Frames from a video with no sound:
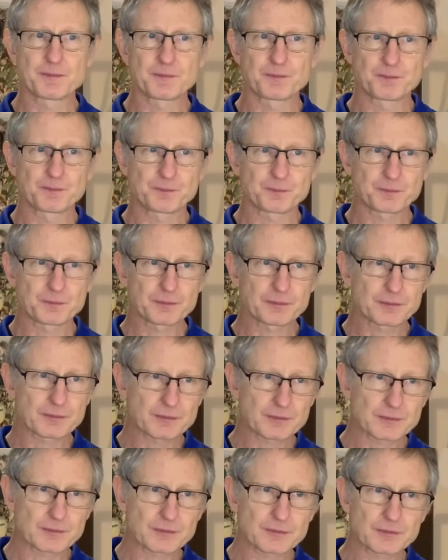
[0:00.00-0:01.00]

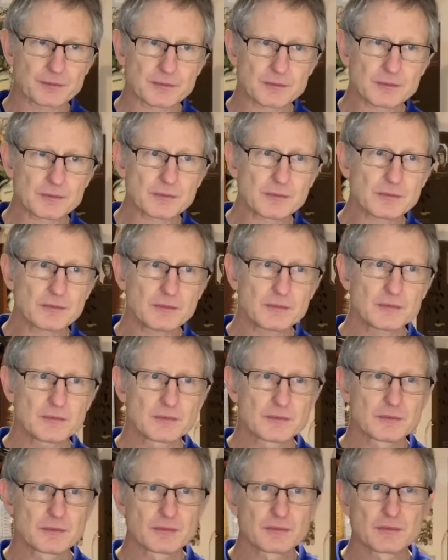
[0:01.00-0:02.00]
(no one is talking)